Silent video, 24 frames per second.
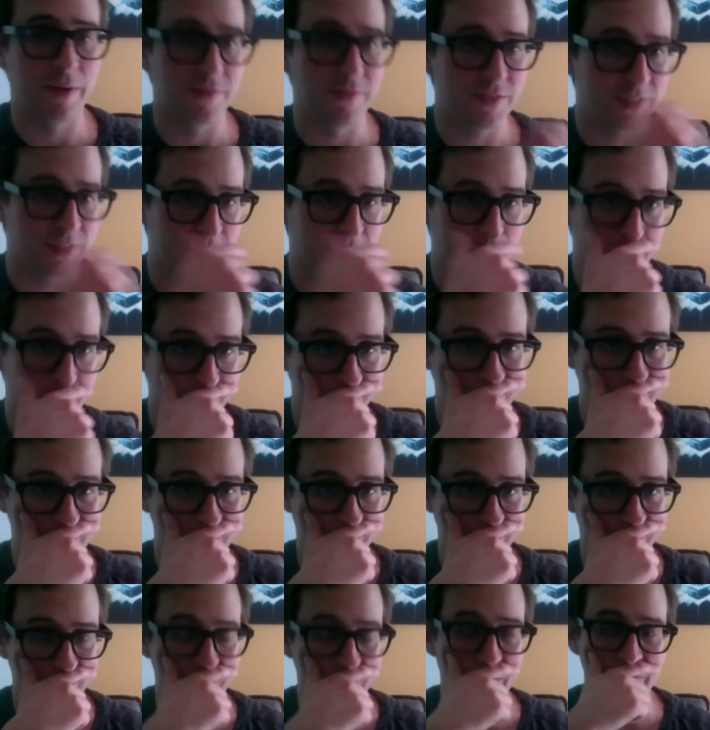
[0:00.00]
team.
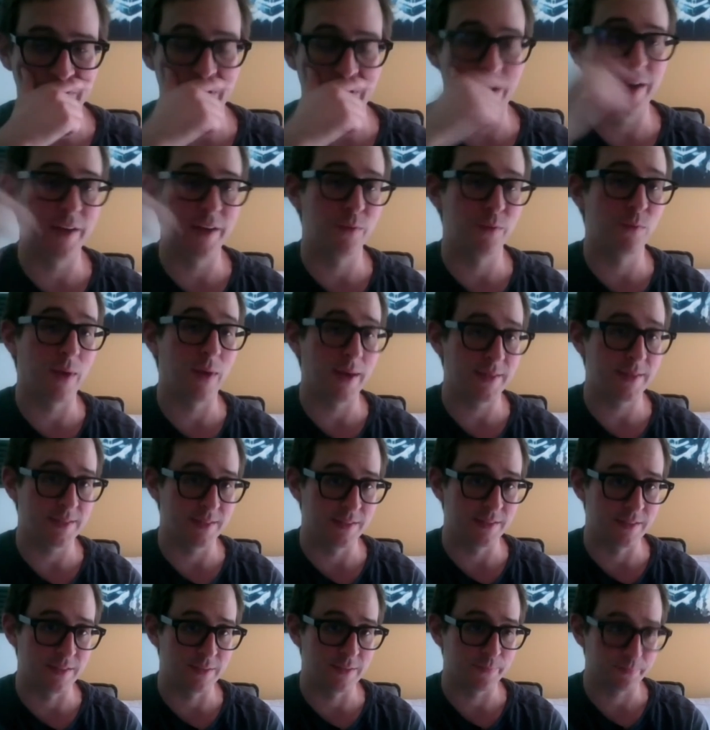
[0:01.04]
So I've hired
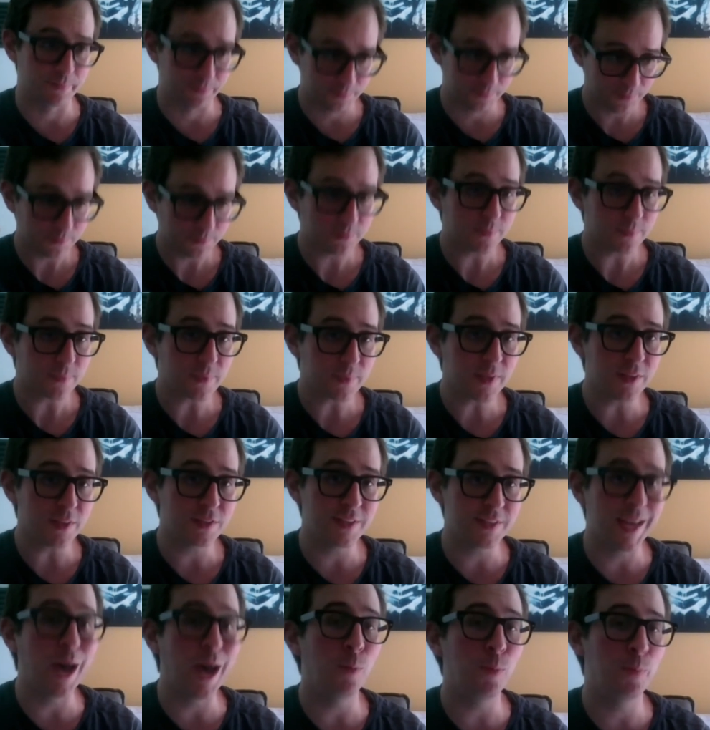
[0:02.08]
writers
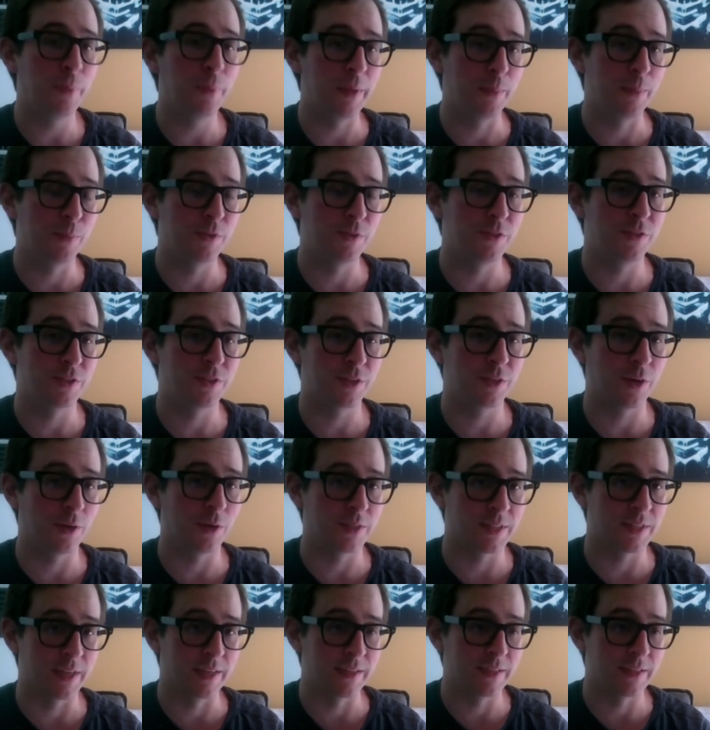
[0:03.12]
to help me produce content.